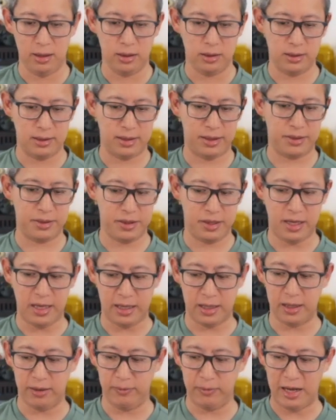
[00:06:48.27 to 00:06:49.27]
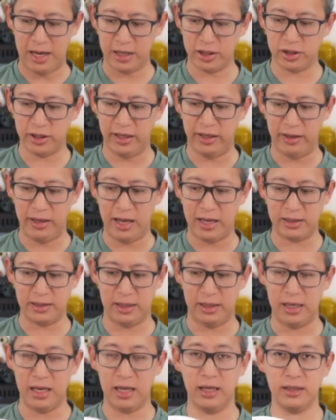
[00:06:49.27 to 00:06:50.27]
It's thick and actually has
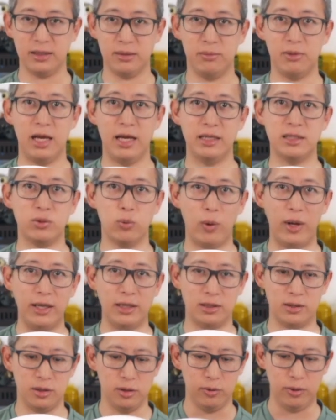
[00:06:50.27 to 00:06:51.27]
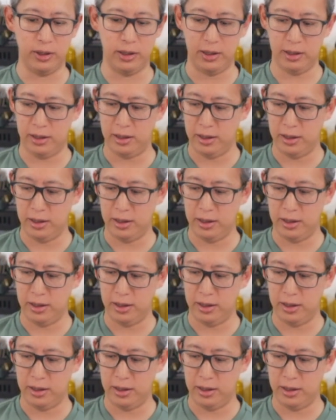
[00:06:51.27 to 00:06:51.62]
some nice weight to it.